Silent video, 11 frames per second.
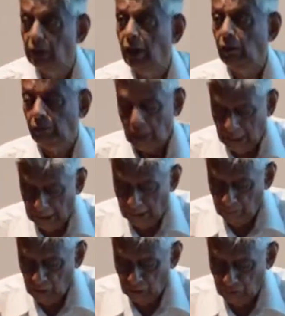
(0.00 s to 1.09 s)
I
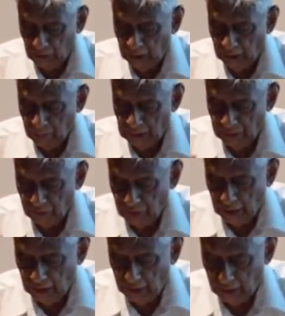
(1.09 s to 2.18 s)
am just saying by the State